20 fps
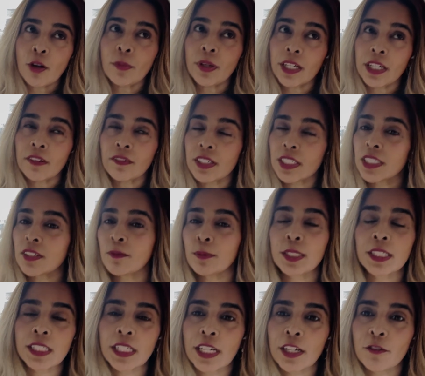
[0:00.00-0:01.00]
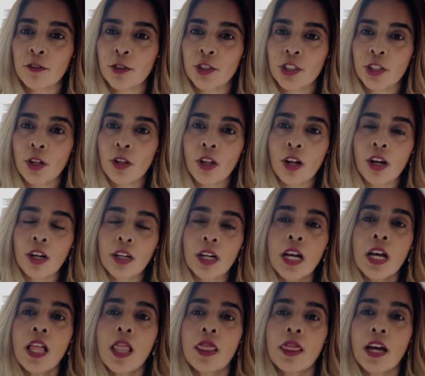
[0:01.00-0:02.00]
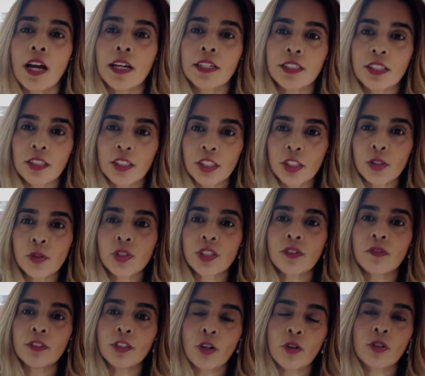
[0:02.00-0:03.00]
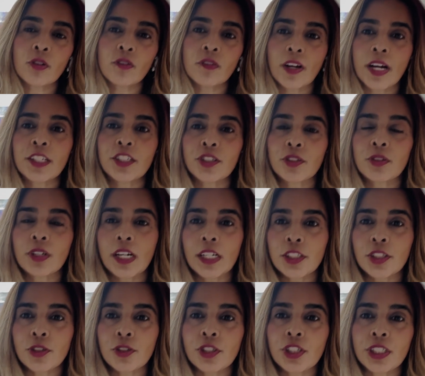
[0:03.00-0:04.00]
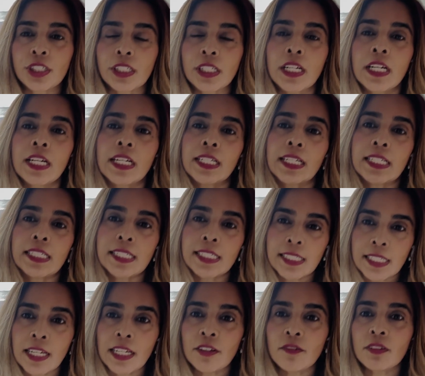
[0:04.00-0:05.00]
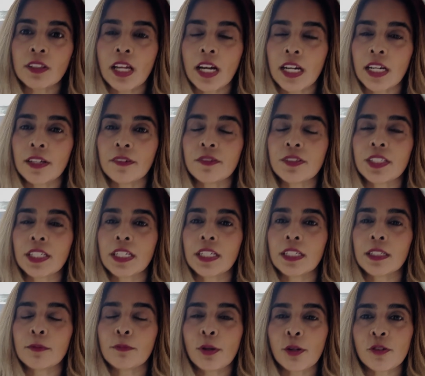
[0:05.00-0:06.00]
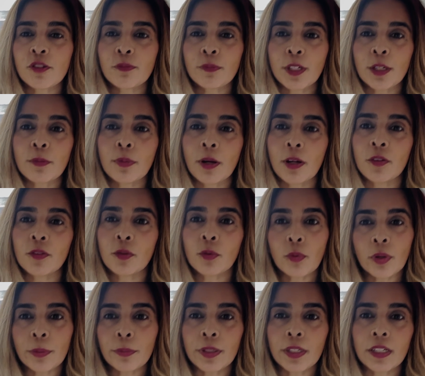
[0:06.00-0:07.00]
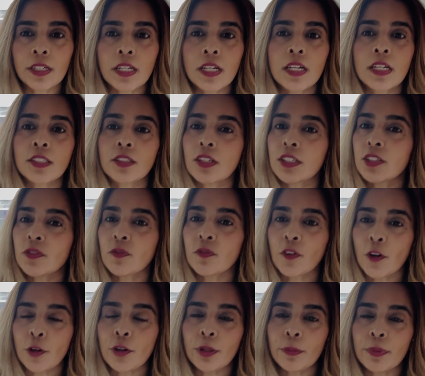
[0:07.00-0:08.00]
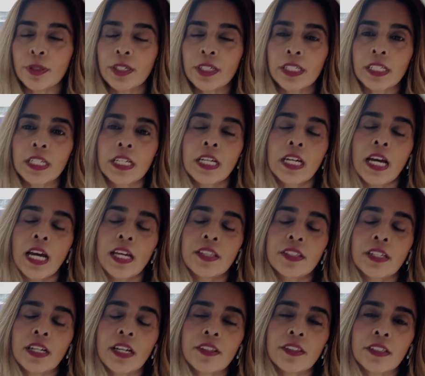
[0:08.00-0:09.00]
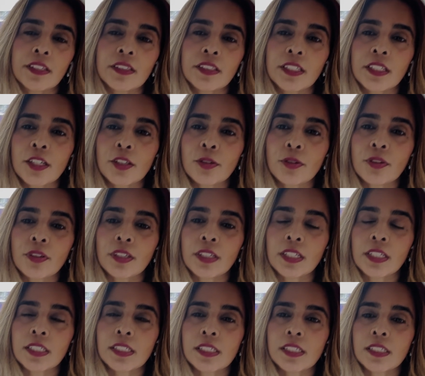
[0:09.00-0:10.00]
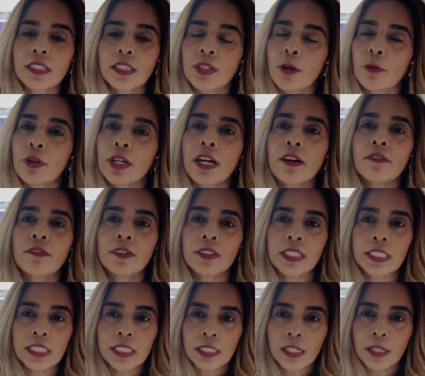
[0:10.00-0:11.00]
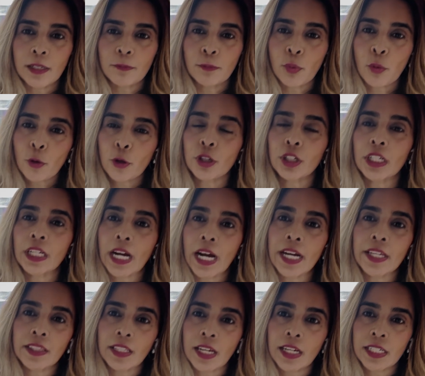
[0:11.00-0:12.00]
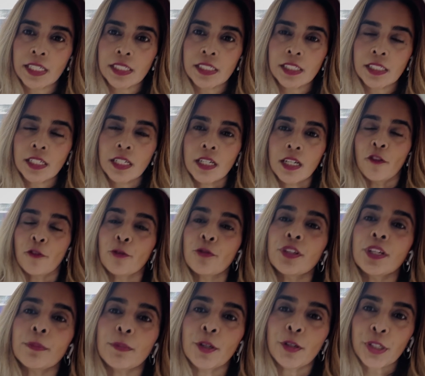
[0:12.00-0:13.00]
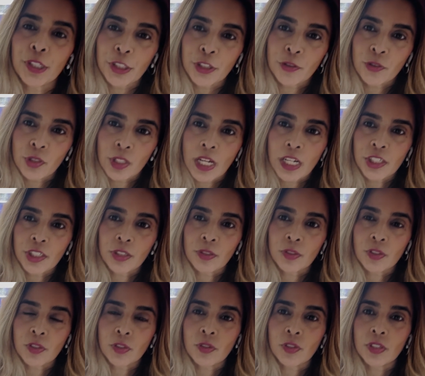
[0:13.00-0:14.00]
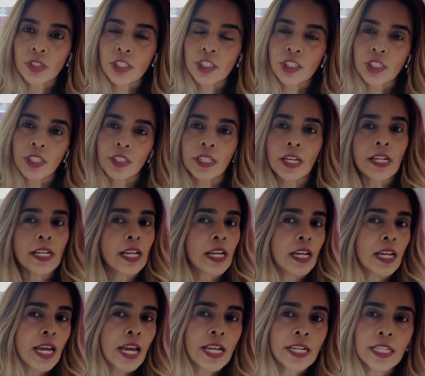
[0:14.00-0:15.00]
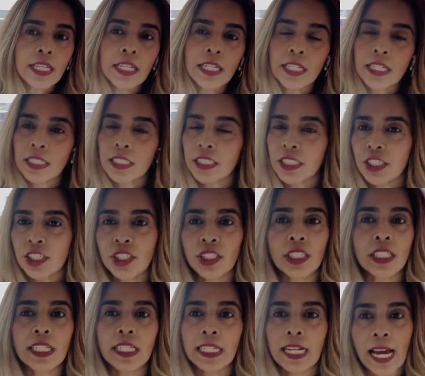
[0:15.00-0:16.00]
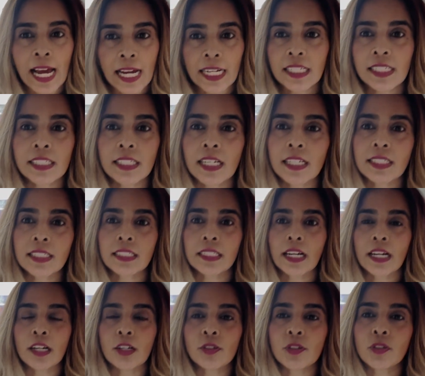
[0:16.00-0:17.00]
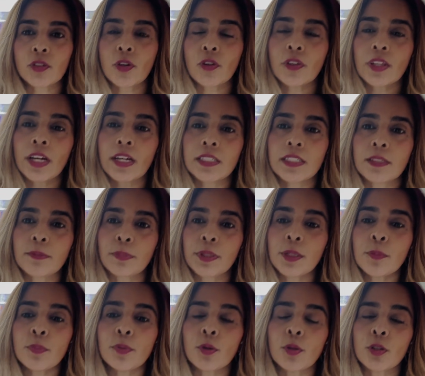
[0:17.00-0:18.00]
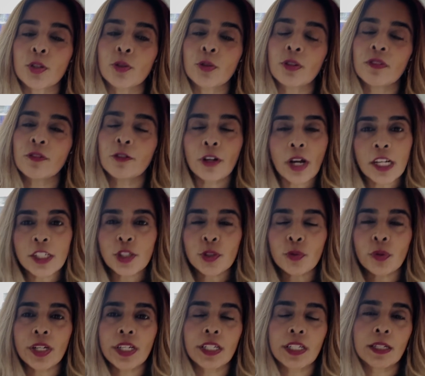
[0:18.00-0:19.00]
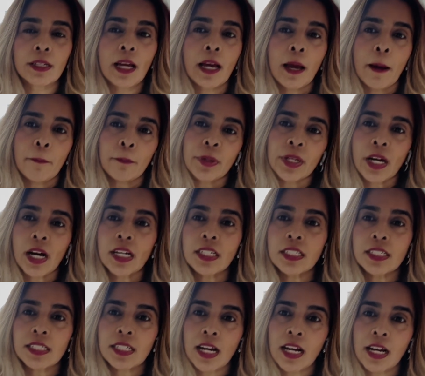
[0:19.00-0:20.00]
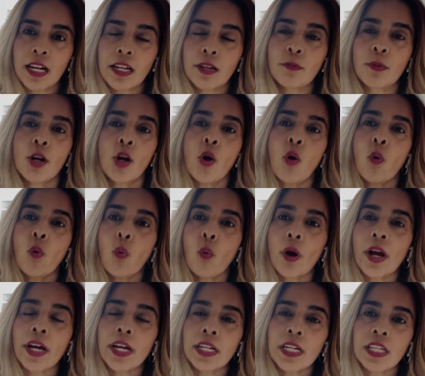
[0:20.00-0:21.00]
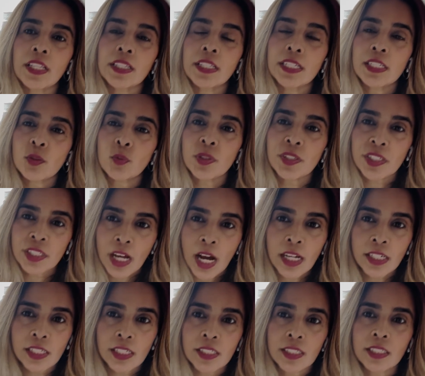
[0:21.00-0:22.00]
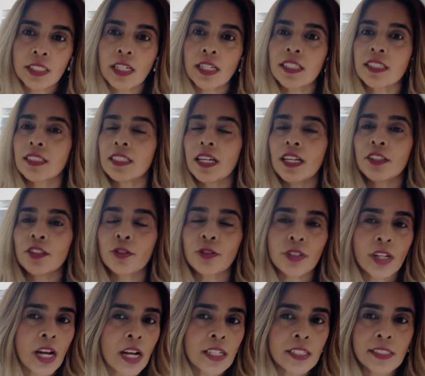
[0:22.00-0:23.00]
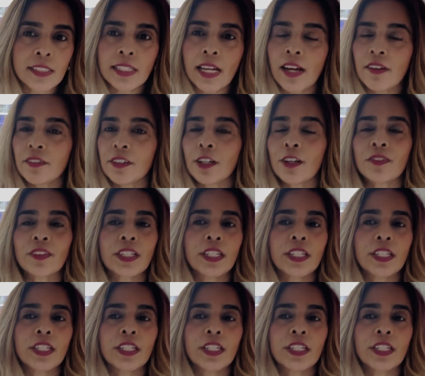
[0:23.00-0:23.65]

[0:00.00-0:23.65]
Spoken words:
many of us have been saying for so long, that the use of local vaginal estrogen can save lives in postmenopausal women. So that's very big. And then I think the other thing is that we have these important guidelines through the American Urological Association that any clinician can access now, so that people who have graduated beyond a time when this was not discussed, and they're not savvy on the